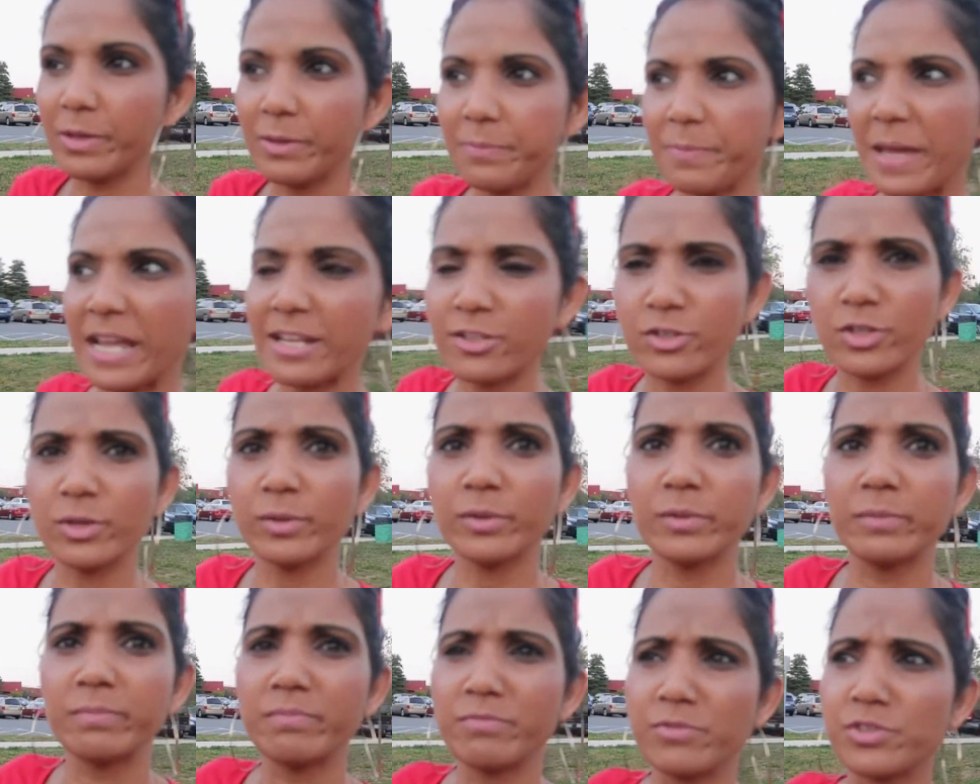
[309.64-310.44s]
We've been
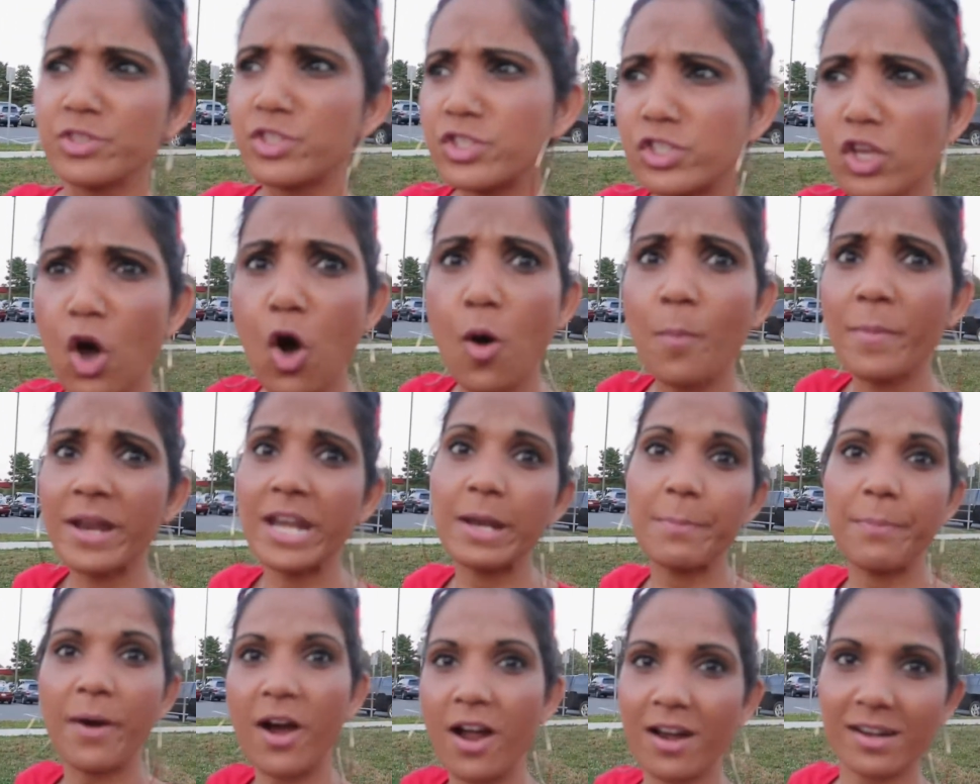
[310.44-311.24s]
to so many
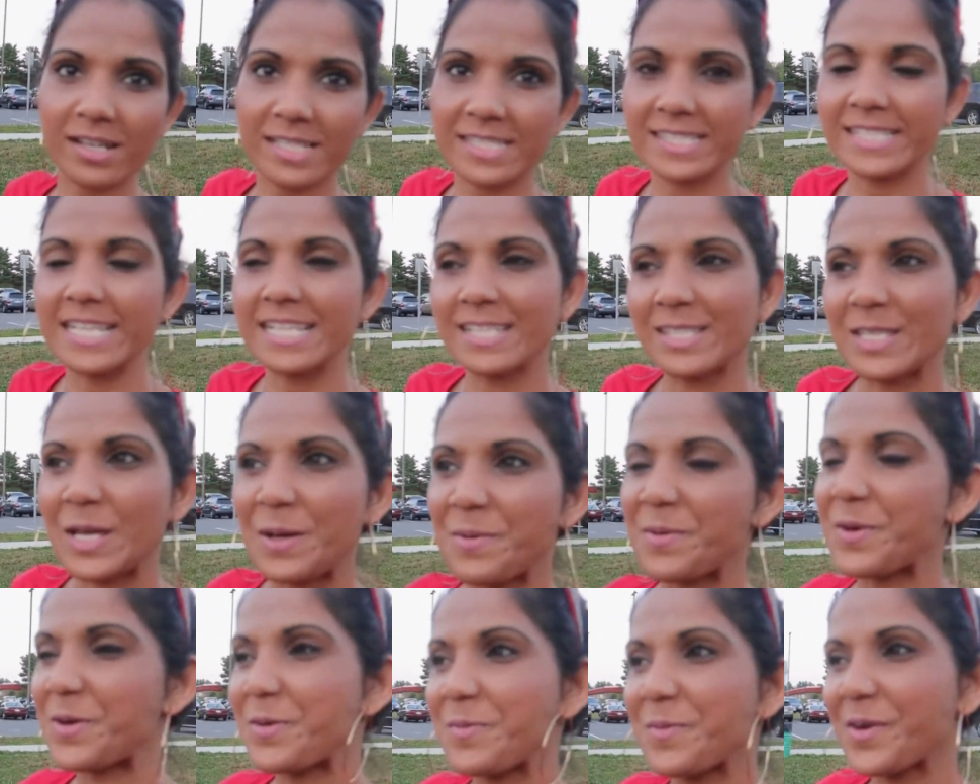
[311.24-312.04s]
parks this
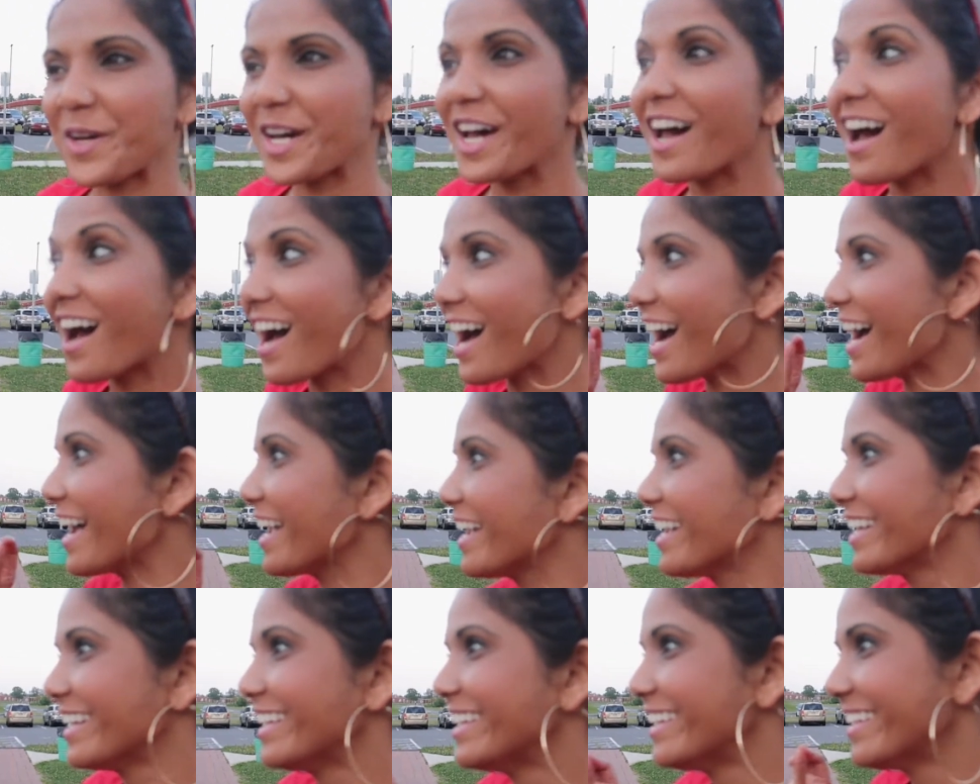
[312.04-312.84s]
summer, but I,
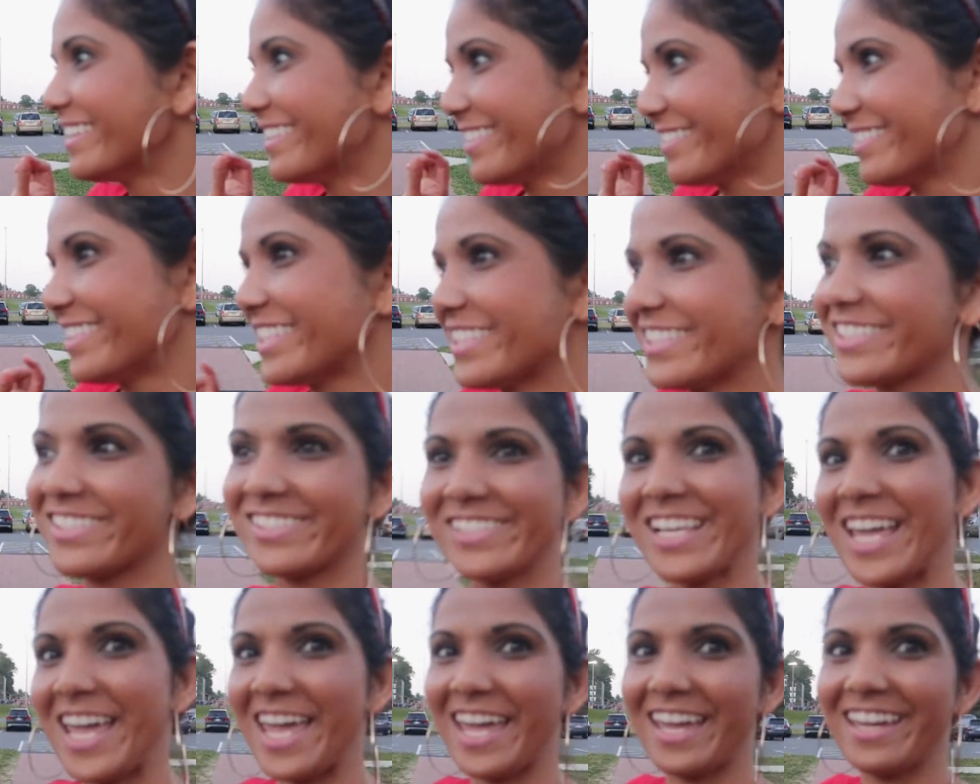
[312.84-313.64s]
this is
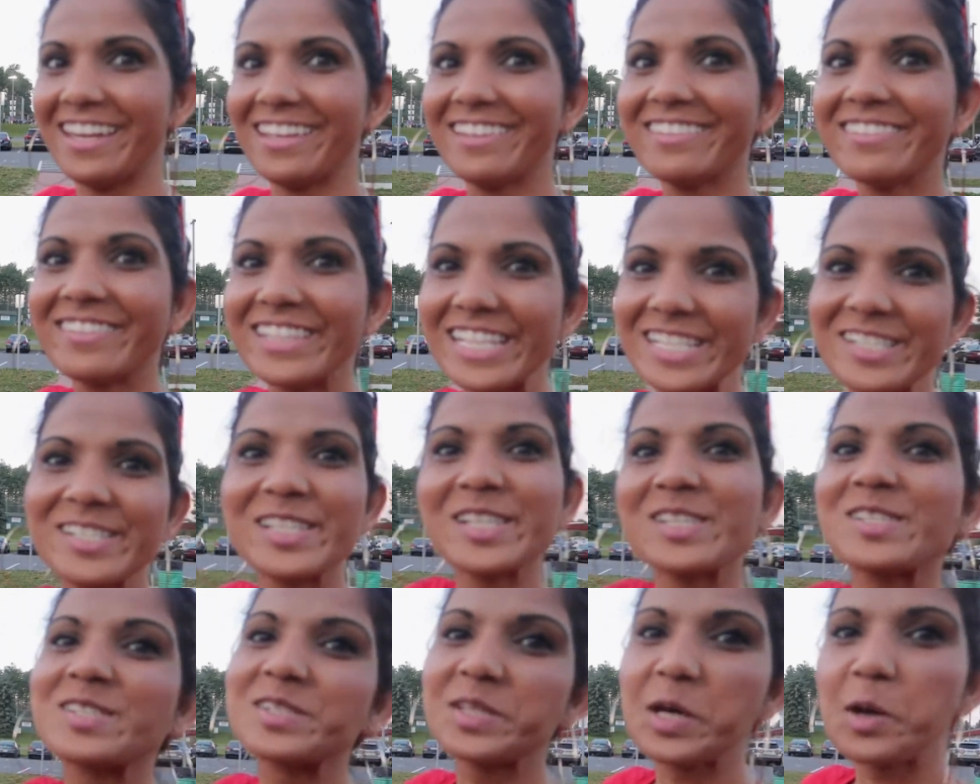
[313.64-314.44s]
it. This
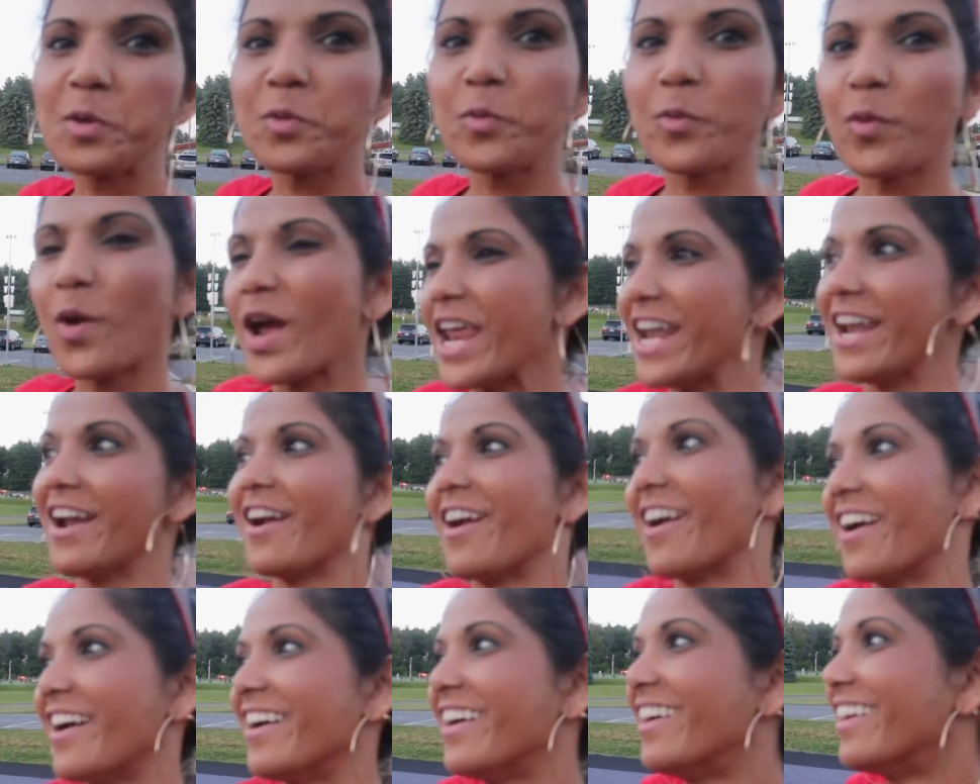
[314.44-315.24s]
is the
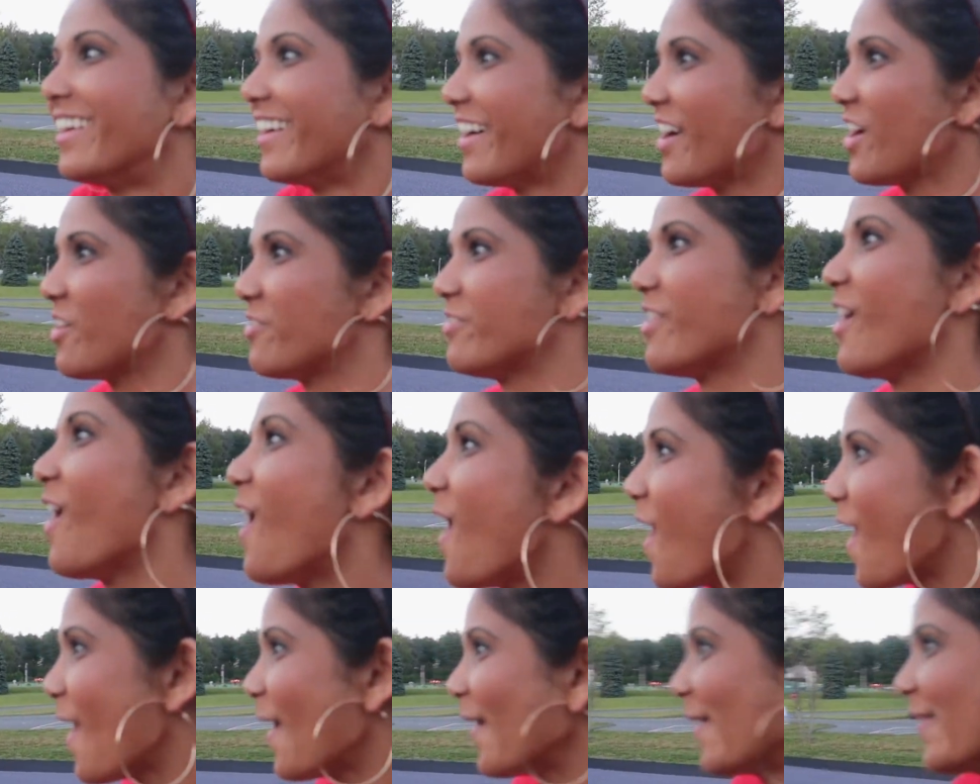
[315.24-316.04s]
winner of
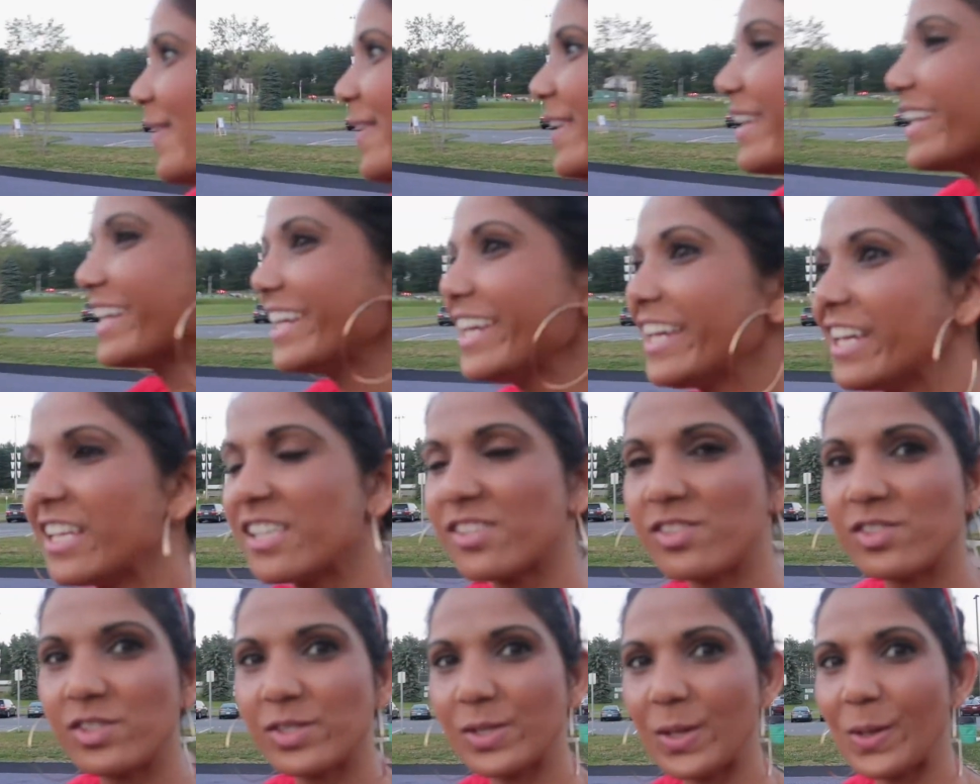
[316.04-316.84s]
all. It is
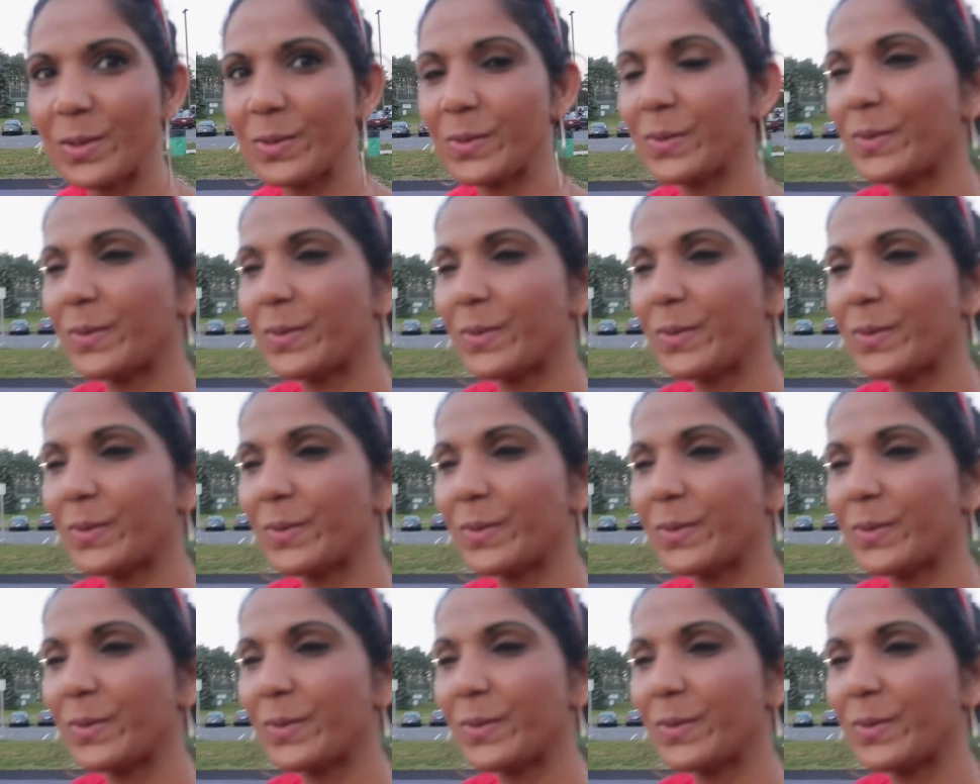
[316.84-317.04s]
so